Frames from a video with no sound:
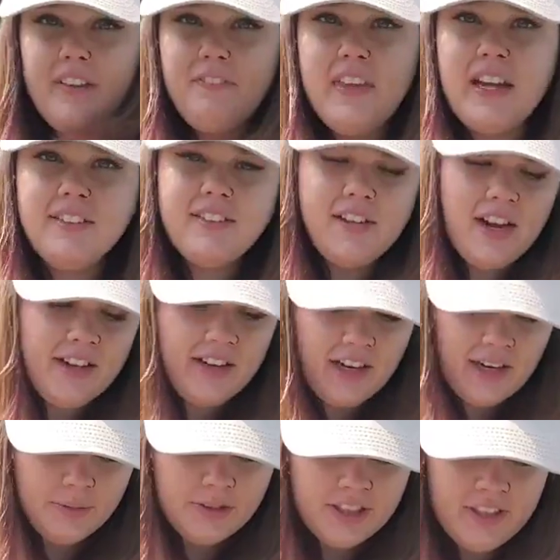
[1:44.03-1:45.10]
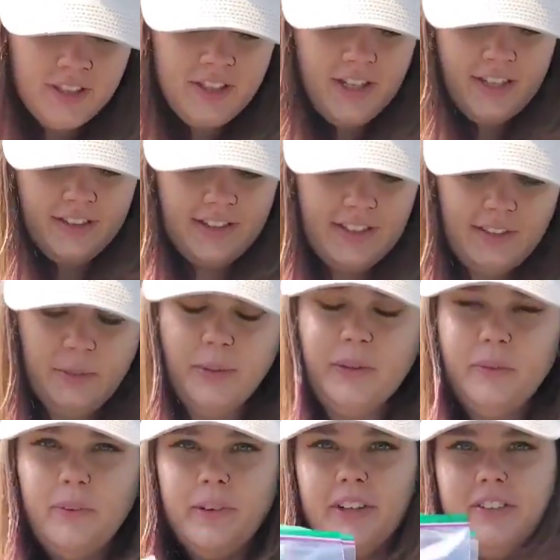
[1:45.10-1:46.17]
if that's not an option, that's
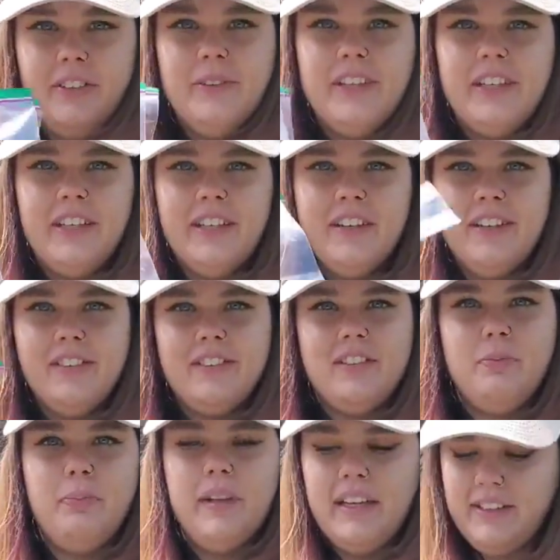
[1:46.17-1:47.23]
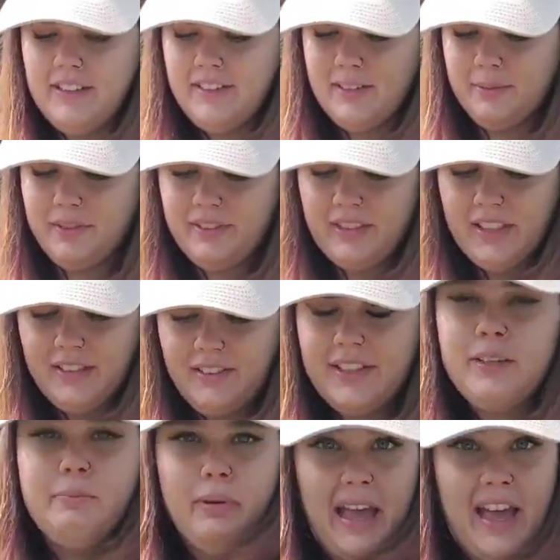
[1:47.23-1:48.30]
what we're doing here, is just planting some seeds
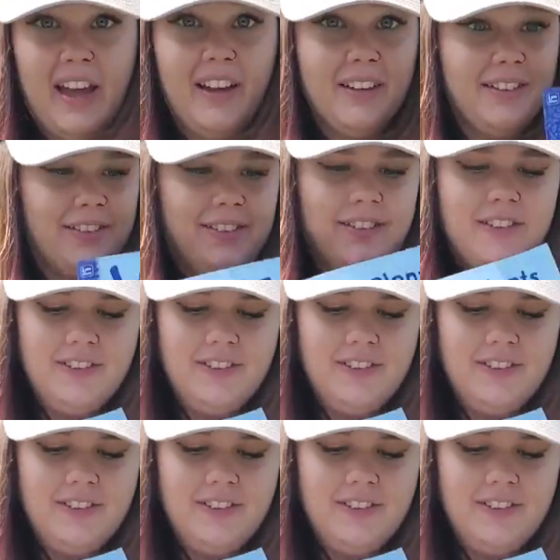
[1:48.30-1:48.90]
in bags.